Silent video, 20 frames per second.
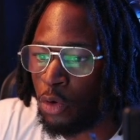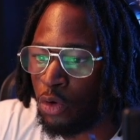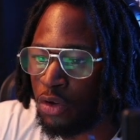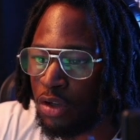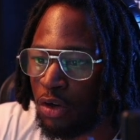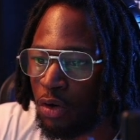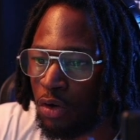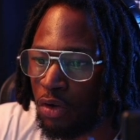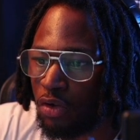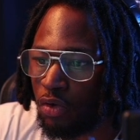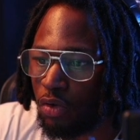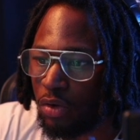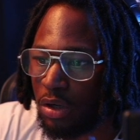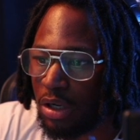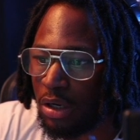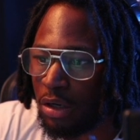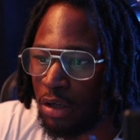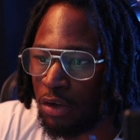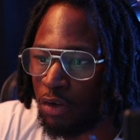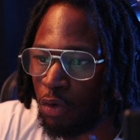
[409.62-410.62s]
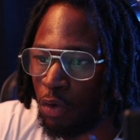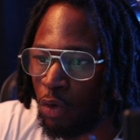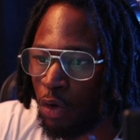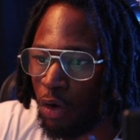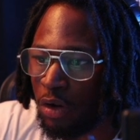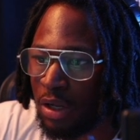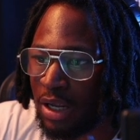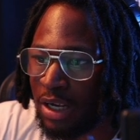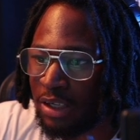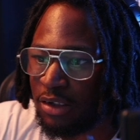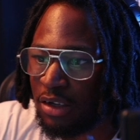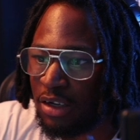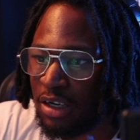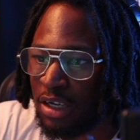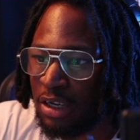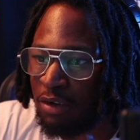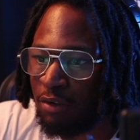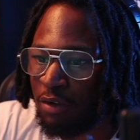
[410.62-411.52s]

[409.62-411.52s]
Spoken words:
the console again. So look, that's the Neve.